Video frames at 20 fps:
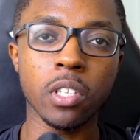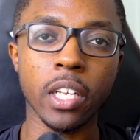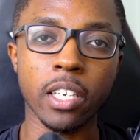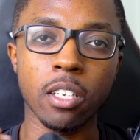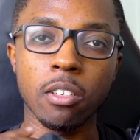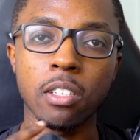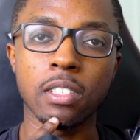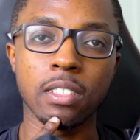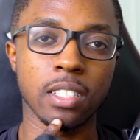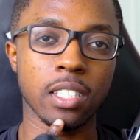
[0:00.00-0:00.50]
like
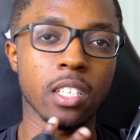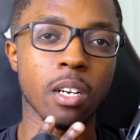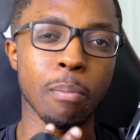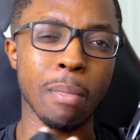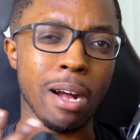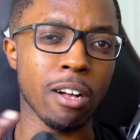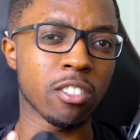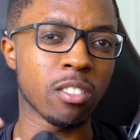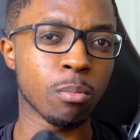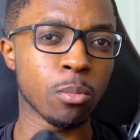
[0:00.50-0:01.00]
you could see their
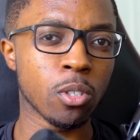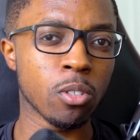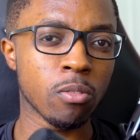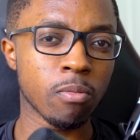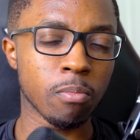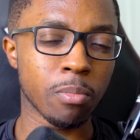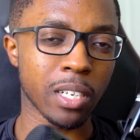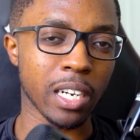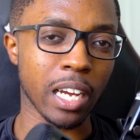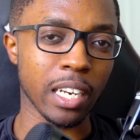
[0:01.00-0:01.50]
mouse
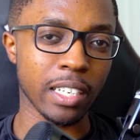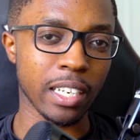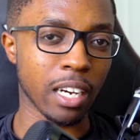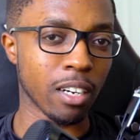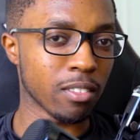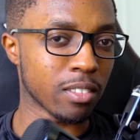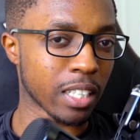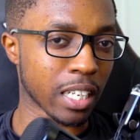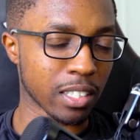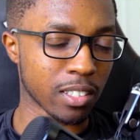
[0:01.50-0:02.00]
move, but I
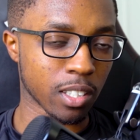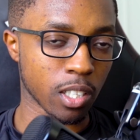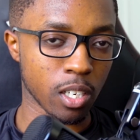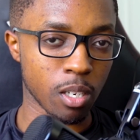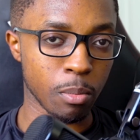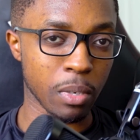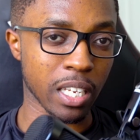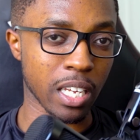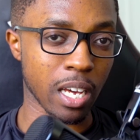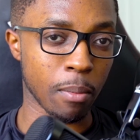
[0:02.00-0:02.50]
doubt that's going
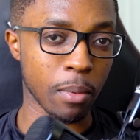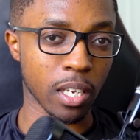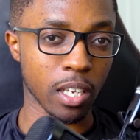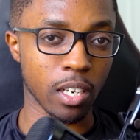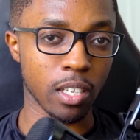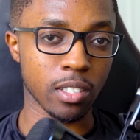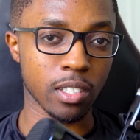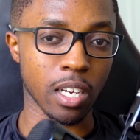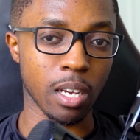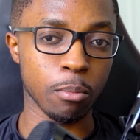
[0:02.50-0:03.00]
to be coming
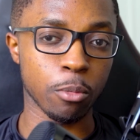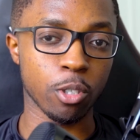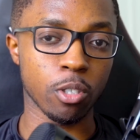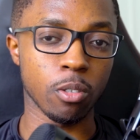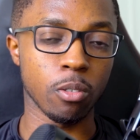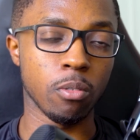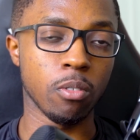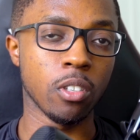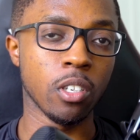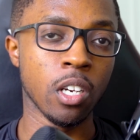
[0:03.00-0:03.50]
anytime
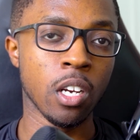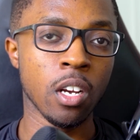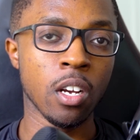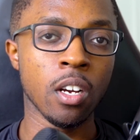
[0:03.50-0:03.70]
soon.